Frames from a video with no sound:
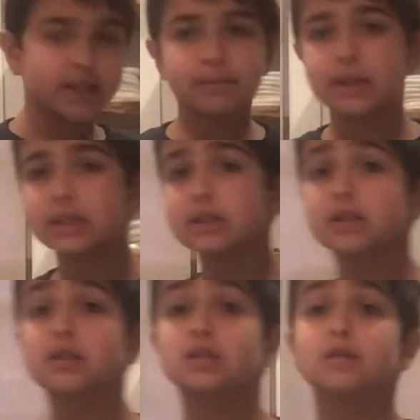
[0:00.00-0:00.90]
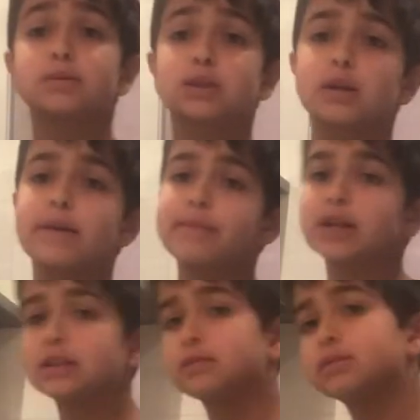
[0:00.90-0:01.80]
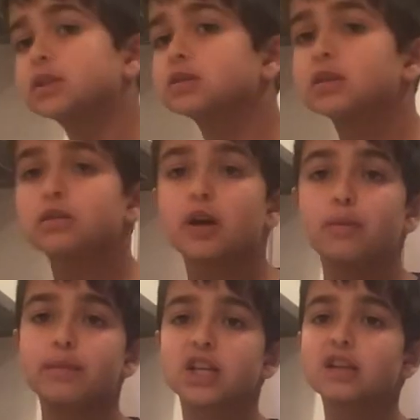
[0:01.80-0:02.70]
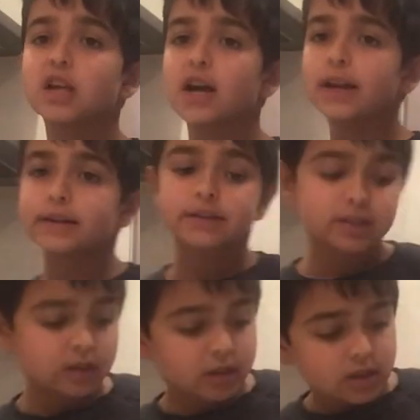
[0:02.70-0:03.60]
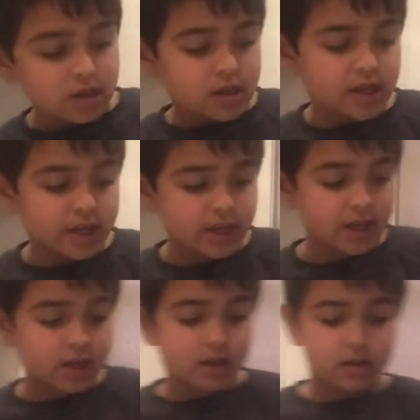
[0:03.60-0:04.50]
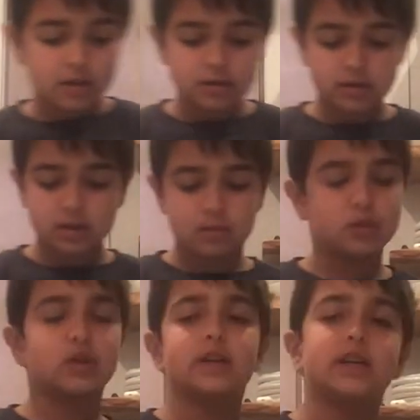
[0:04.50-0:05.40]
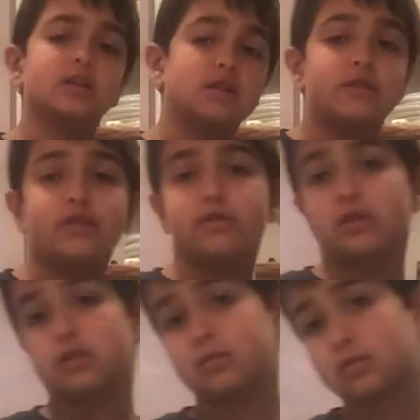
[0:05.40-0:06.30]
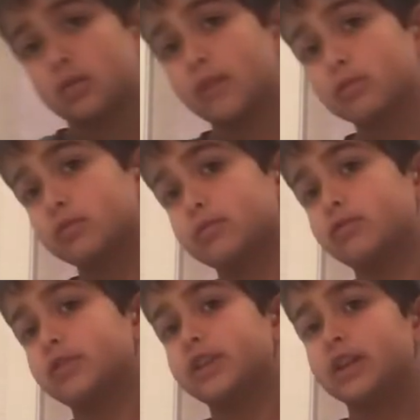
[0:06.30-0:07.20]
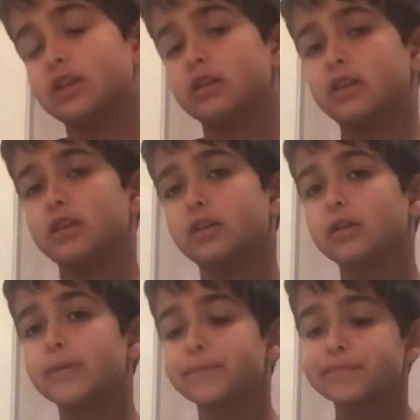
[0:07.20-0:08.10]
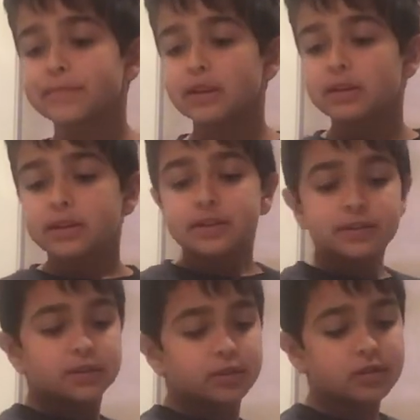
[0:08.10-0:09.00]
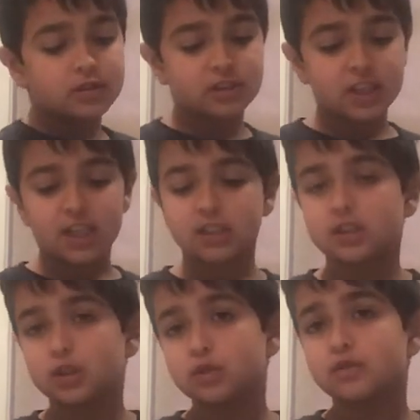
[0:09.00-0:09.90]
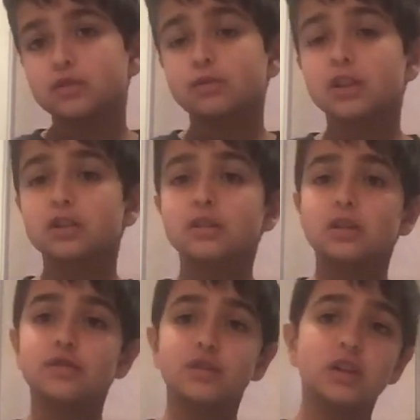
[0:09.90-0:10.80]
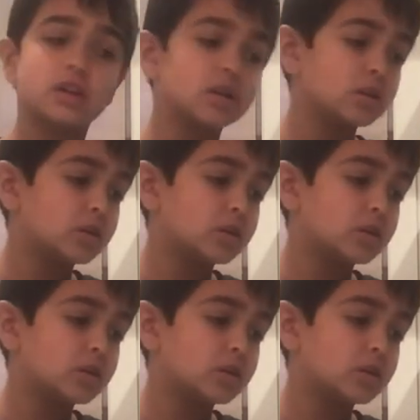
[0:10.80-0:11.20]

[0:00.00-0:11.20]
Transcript: button and the subscribe button because that would help me a lot. And because I'm trying to get to 50 subscribers before the end of the year. So thank you for watching this video.